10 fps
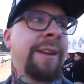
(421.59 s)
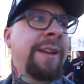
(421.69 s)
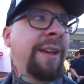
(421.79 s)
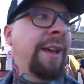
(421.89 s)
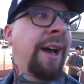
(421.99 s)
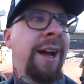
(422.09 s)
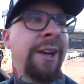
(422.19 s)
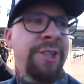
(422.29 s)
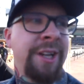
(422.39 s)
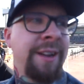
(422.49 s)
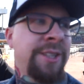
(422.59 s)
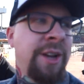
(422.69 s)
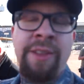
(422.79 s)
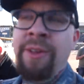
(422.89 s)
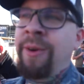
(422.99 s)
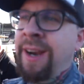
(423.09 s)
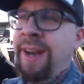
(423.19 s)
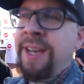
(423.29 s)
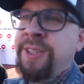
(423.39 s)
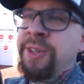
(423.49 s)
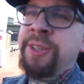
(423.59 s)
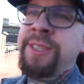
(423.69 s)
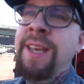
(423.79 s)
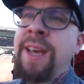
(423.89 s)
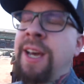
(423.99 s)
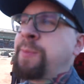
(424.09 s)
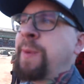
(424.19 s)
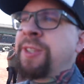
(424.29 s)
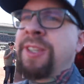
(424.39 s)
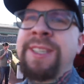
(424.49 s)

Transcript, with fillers: Uh, shout out to all the organizers, especially